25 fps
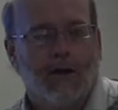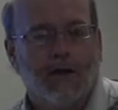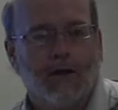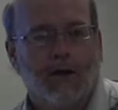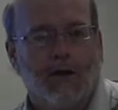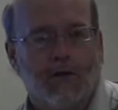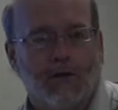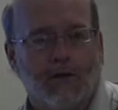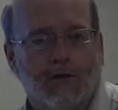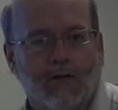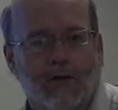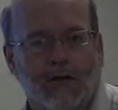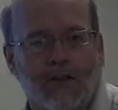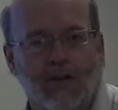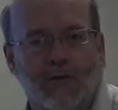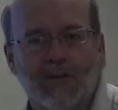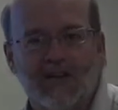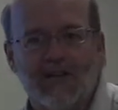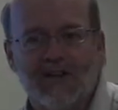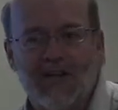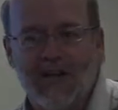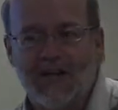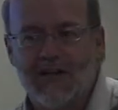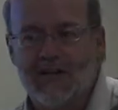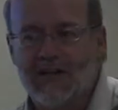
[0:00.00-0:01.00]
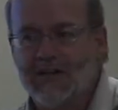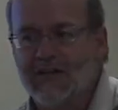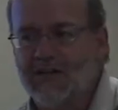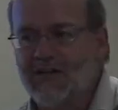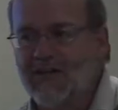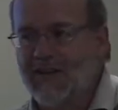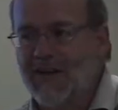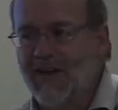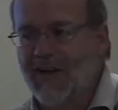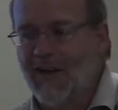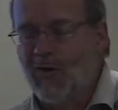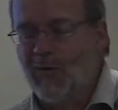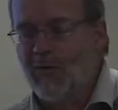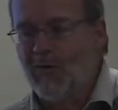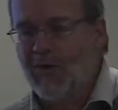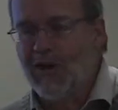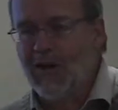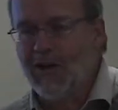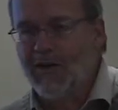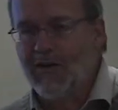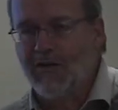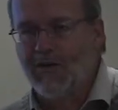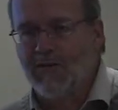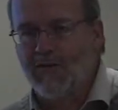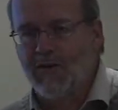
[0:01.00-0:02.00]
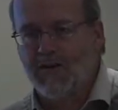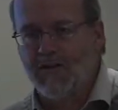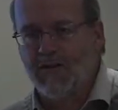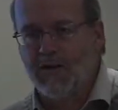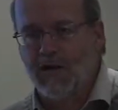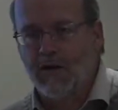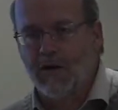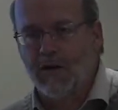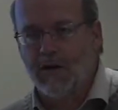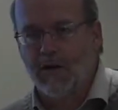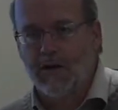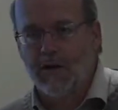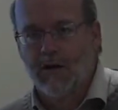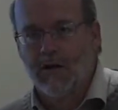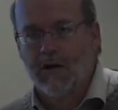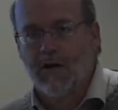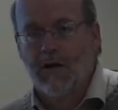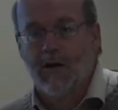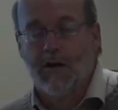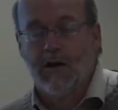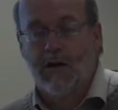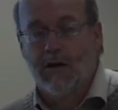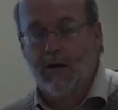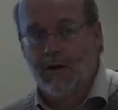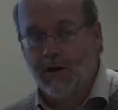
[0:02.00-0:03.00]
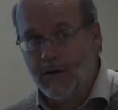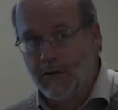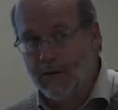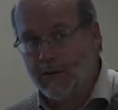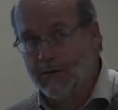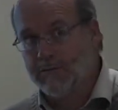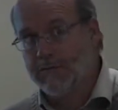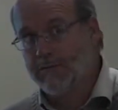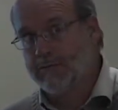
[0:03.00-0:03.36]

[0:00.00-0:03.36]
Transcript: know, limitations can be the physical. You know,